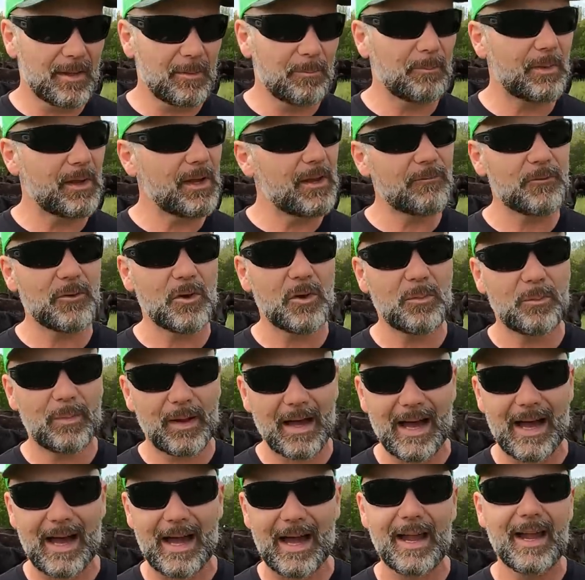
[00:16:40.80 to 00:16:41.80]
but the beef you
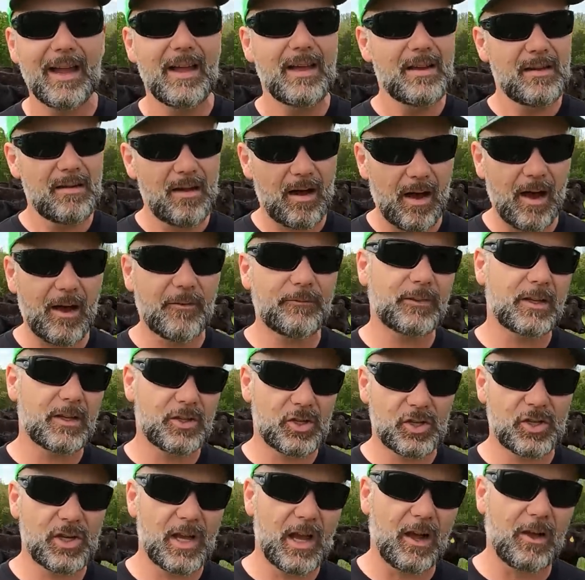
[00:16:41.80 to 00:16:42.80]
buy off
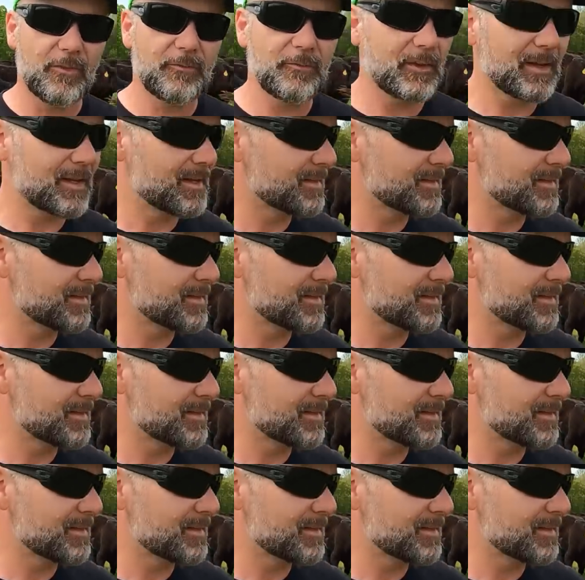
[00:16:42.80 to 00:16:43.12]
the shelf